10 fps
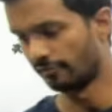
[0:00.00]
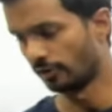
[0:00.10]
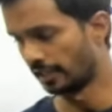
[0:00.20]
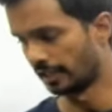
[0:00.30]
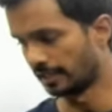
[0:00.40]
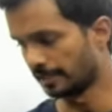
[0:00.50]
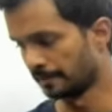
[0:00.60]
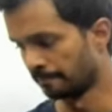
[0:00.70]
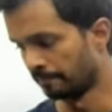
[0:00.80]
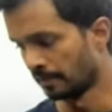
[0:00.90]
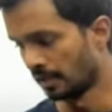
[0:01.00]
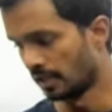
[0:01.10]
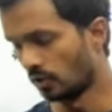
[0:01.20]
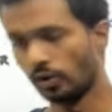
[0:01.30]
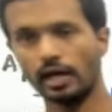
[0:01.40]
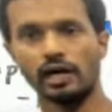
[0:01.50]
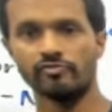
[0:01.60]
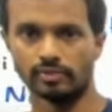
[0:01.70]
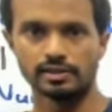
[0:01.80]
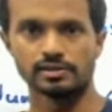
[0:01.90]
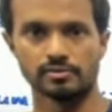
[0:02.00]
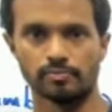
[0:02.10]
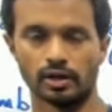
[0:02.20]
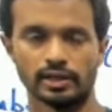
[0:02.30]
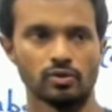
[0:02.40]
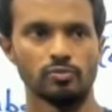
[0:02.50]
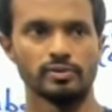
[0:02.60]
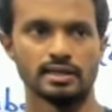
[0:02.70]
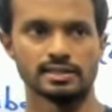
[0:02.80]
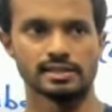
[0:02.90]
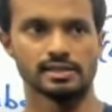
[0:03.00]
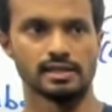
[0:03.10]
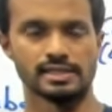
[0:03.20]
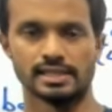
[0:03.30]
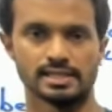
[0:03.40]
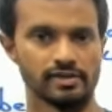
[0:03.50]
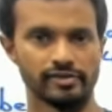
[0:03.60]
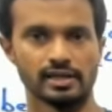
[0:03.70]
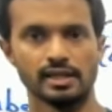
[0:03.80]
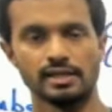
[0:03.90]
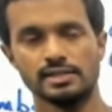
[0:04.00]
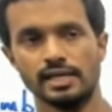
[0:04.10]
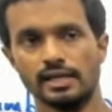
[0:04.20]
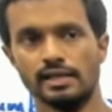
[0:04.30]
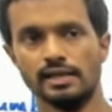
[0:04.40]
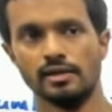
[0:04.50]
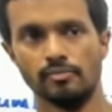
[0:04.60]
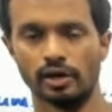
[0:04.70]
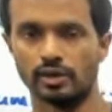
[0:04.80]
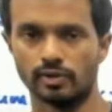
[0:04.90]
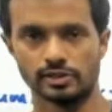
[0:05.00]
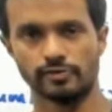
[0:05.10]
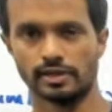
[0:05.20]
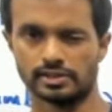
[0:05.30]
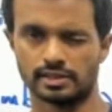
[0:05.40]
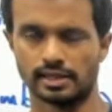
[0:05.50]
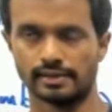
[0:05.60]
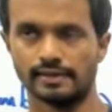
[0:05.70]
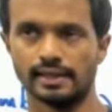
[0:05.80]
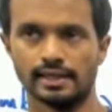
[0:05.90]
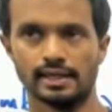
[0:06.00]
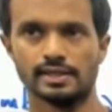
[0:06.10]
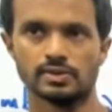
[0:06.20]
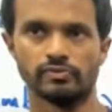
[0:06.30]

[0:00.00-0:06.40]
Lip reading: say for like 2.5 months, polynomials, let's say 7 days, and modulus functions like 3 days.